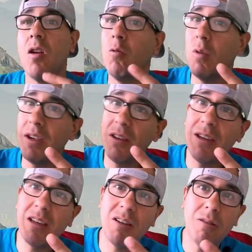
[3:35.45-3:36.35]
what you
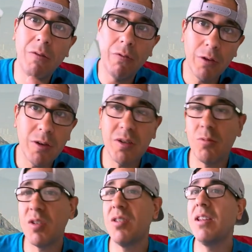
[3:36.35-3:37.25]
need to do first,
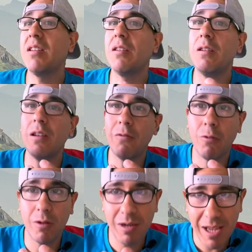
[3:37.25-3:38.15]
what you need to look
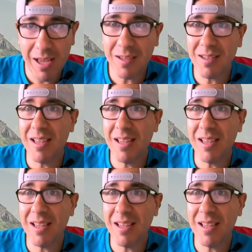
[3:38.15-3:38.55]
for next.